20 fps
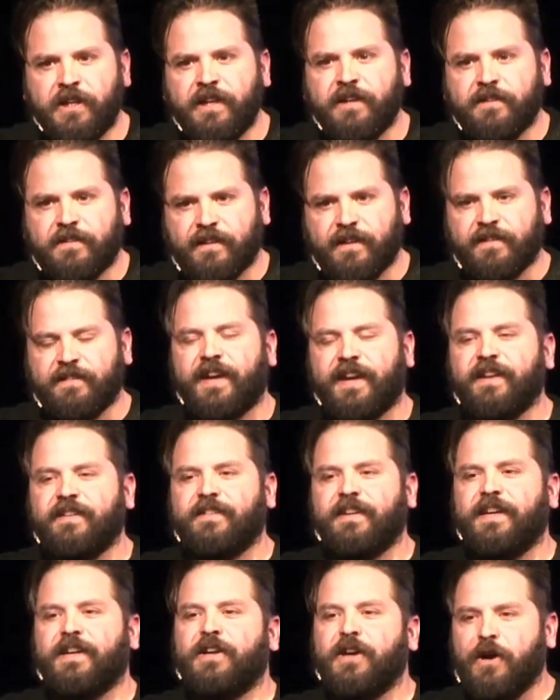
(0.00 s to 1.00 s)
Jesus
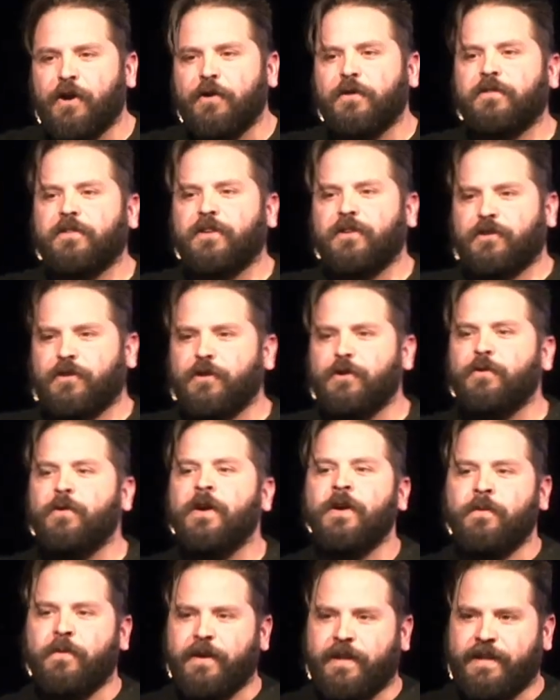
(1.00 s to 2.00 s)
as he goes to
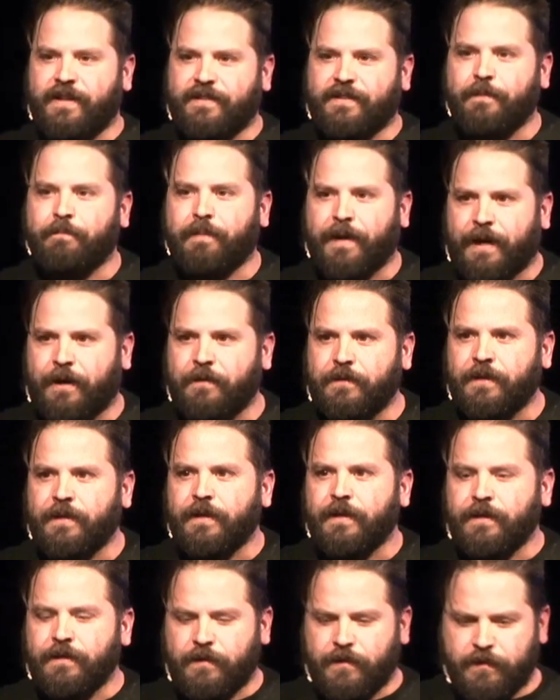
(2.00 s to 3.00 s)
do what he's about
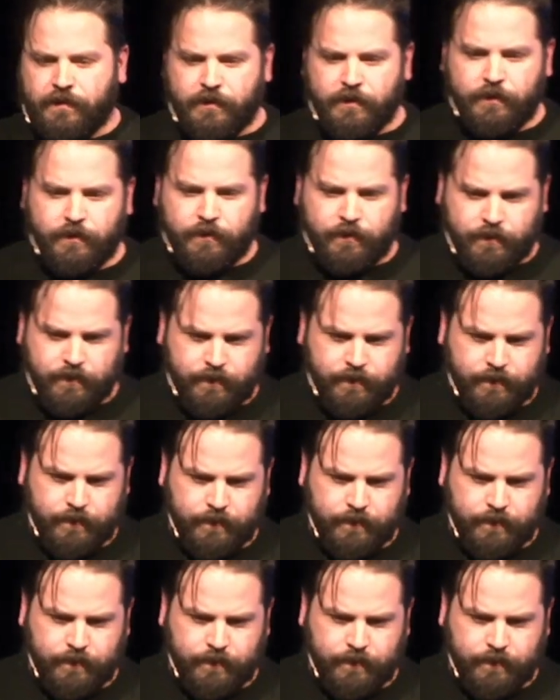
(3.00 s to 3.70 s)
to do.